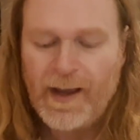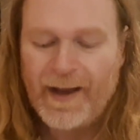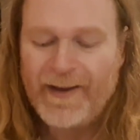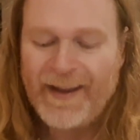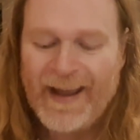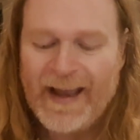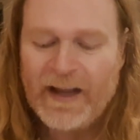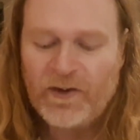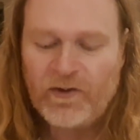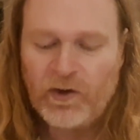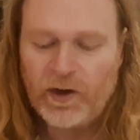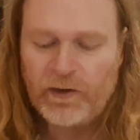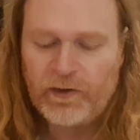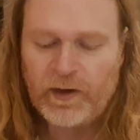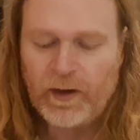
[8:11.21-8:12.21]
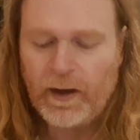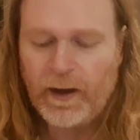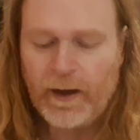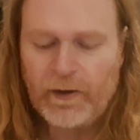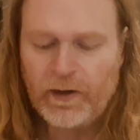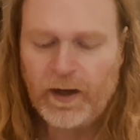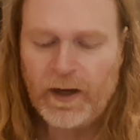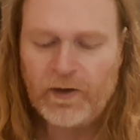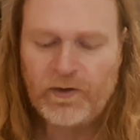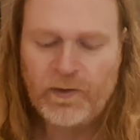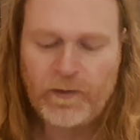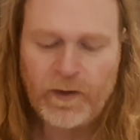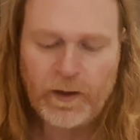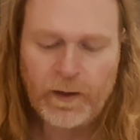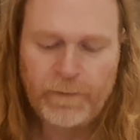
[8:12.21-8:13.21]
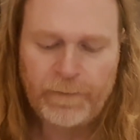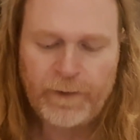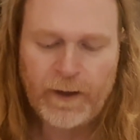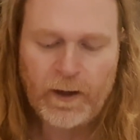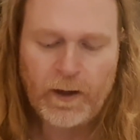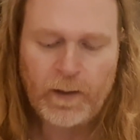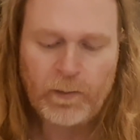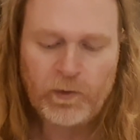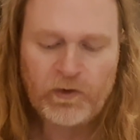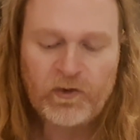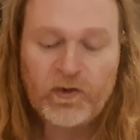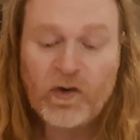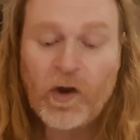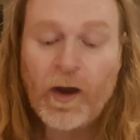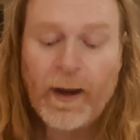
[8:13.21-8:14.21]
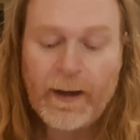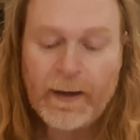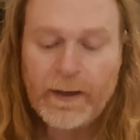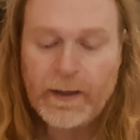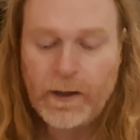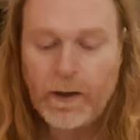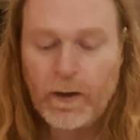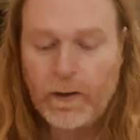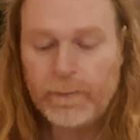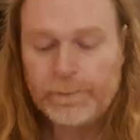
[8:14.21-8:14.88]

And the edge of the flat iron was slightly